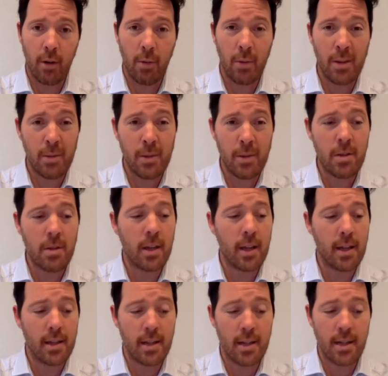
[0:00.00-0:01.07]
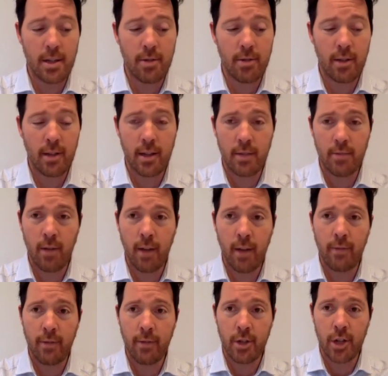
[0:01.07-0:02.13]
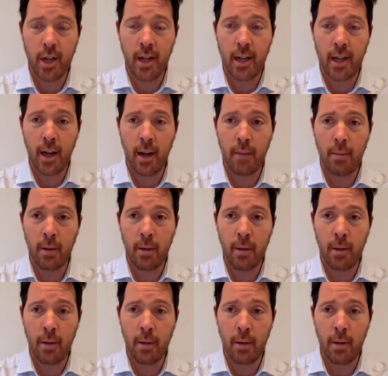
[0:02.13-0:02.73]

And we, we do think it's an industry that is ripe for a shake-up.